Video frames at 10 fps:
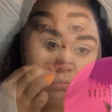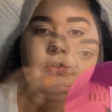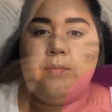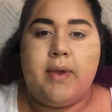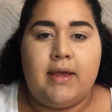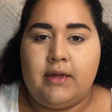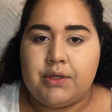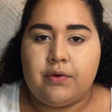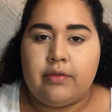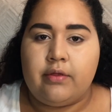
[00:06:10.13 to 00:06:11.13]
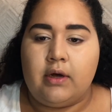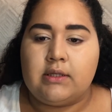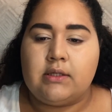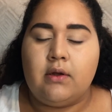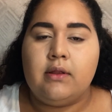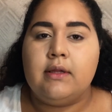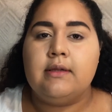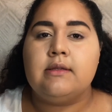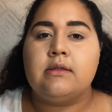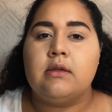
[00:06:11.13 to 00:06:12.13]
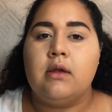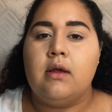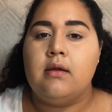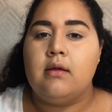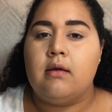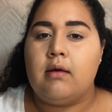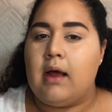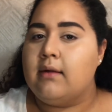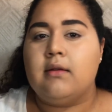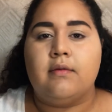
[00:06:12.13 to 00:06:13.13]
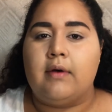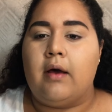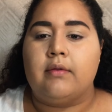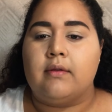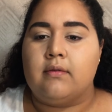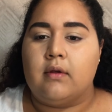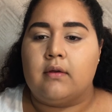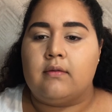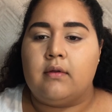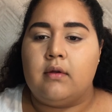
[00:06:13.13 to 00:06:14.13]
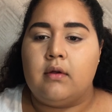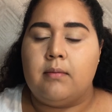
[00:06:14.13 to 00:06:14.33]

So my initial thoughts on this, I love how this looks.